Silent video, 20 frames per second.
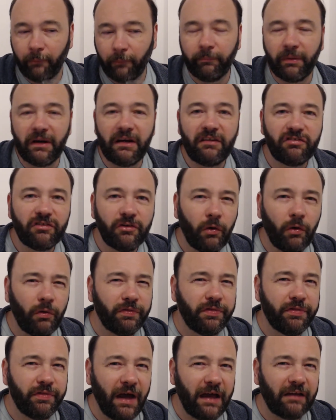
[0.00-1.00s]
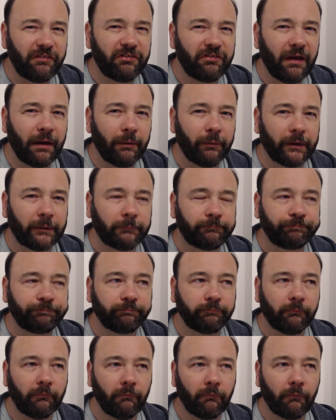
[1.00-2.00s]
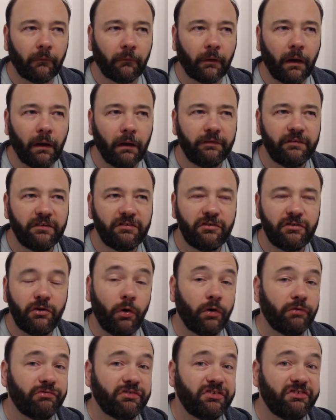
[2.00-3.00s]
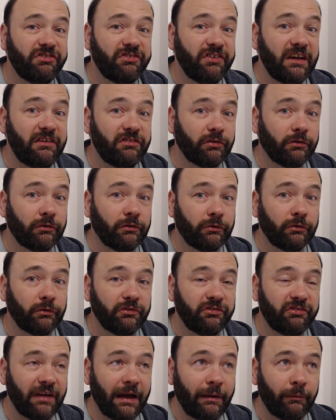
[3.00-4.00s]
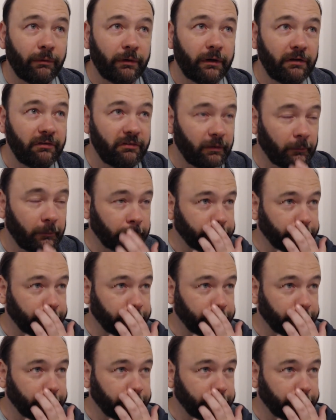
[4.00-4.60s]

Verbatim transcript: But it's not that sour. There's not a residual sourness.